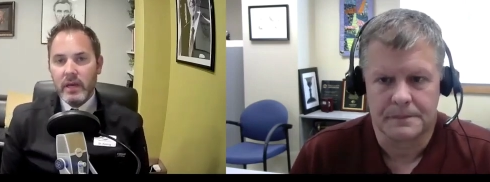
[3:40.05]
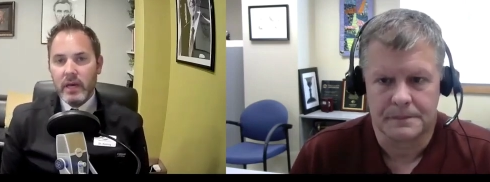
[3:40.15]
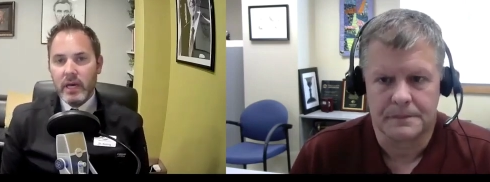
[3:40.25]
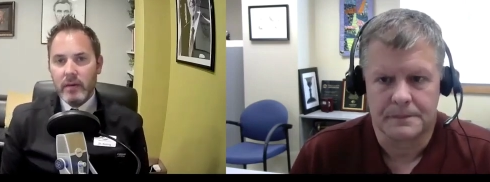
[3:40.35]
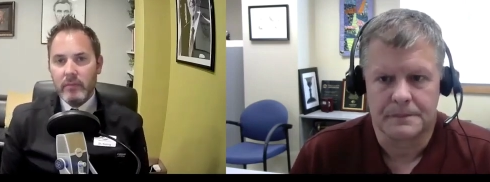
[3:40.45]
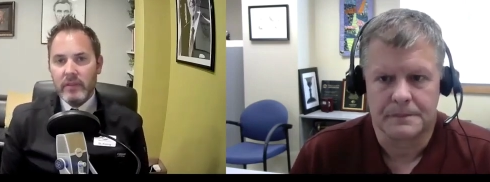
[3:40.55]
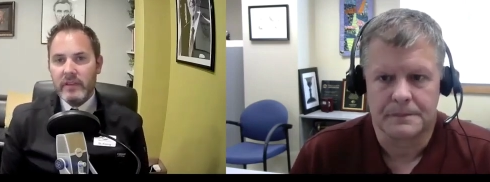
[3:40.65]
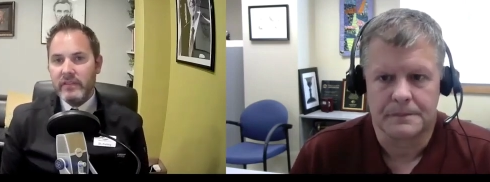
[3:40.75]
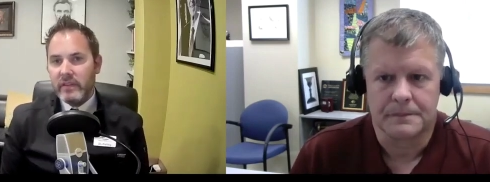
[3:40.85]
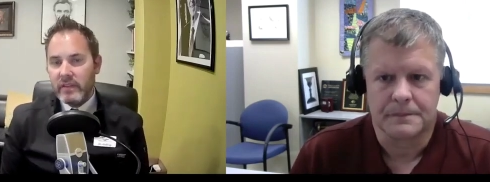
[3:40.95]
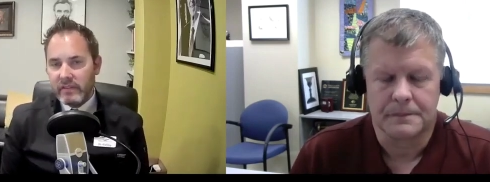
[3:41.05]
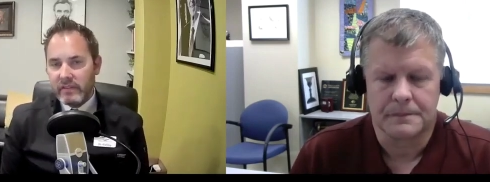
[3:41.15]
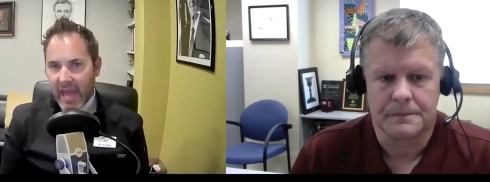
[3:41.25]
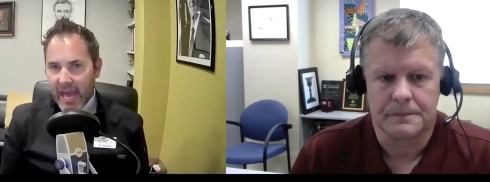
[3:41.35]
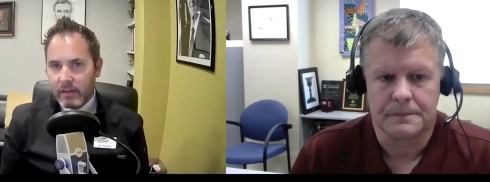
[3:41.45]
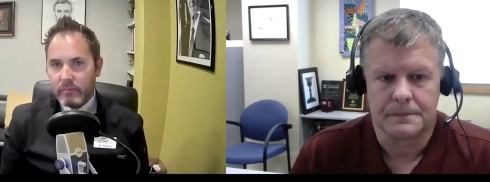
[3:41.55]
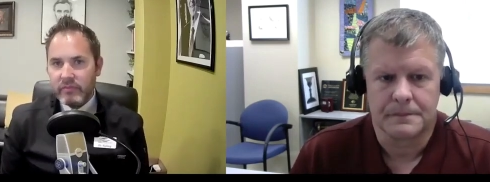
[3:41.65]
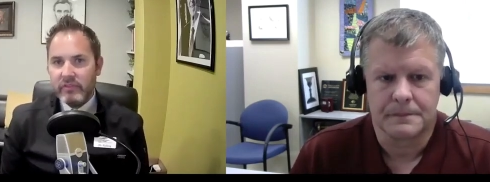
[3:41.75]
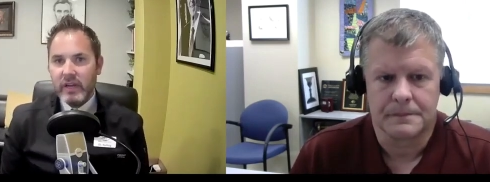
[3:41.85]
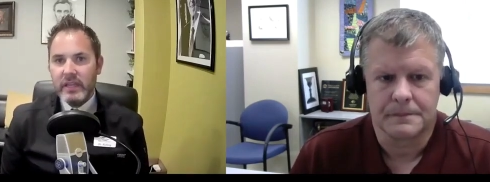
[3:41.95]
Speaker 1: um, these this atom
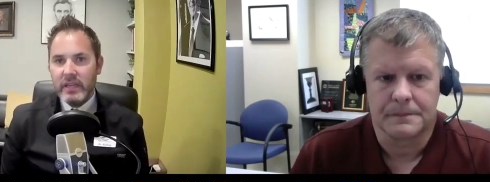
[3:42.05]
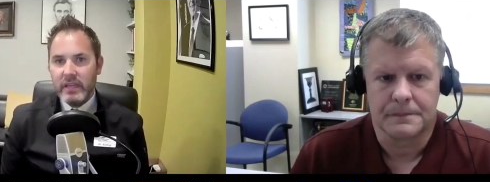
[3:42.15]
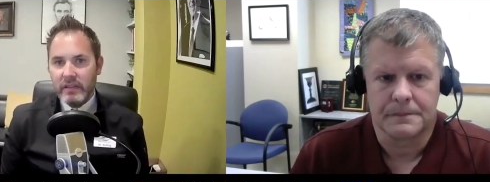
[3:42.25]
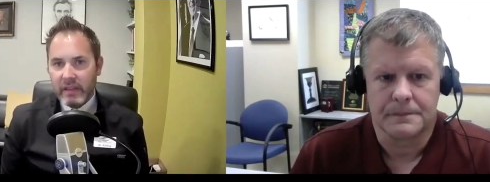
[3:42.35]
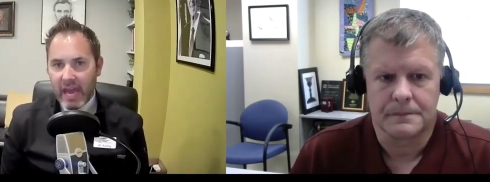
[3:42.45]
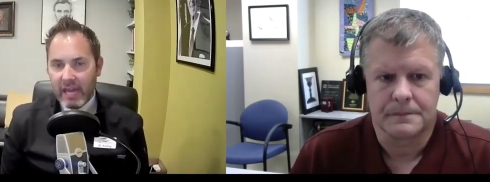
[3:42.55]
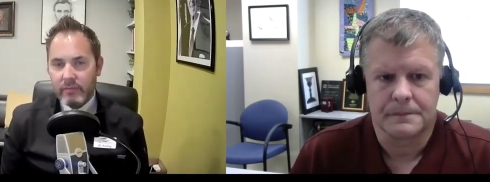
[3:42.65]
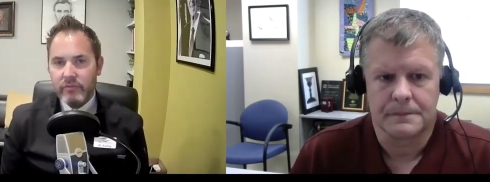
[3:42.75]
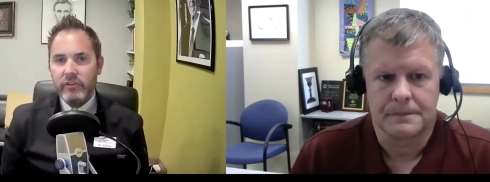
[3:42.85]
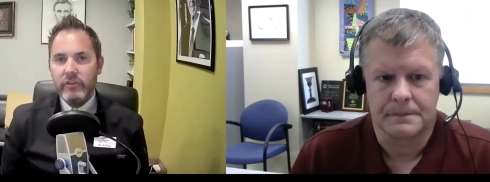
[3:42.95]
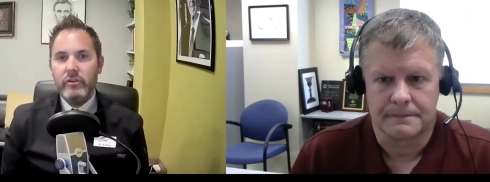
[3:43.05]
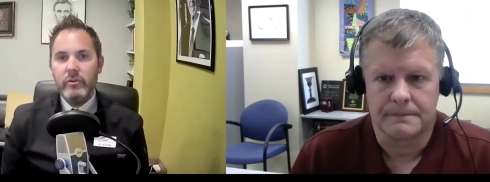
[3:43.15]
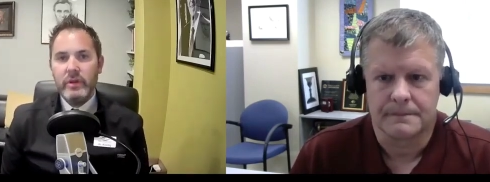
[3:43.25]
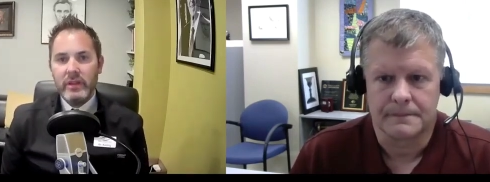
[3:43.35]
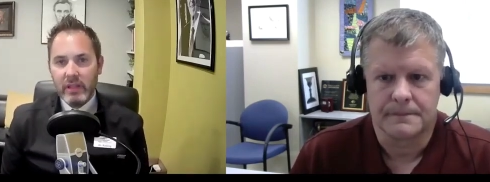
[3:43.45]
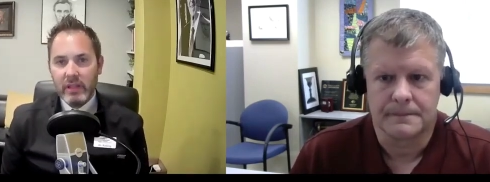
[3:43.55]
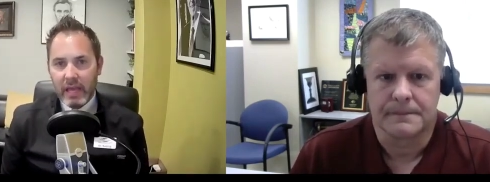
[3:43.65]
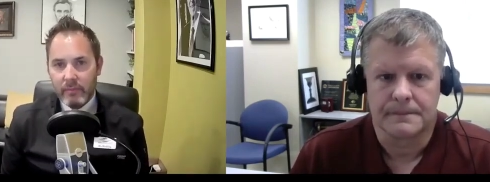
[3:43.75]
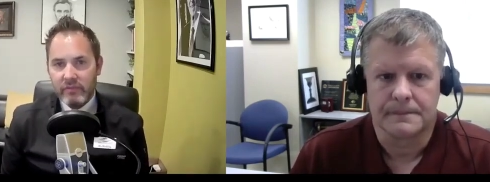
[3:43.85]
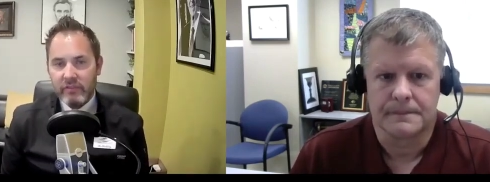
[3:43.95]
study and the atom 2 and the
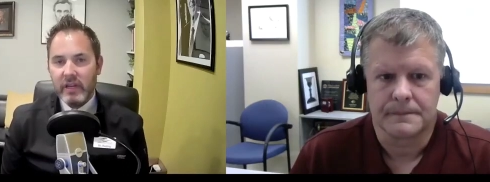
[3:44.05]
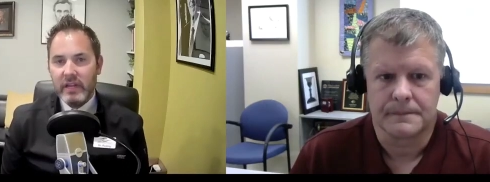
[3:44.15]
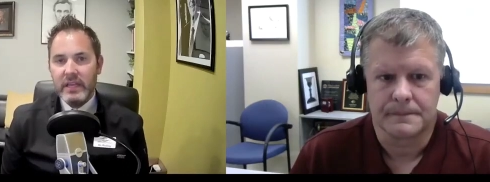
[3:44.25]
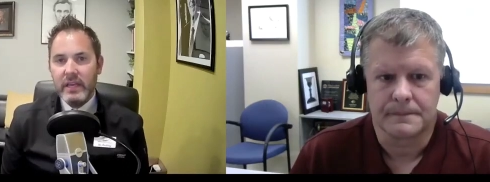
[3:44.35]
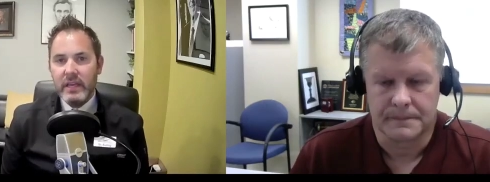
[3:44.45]
lamp study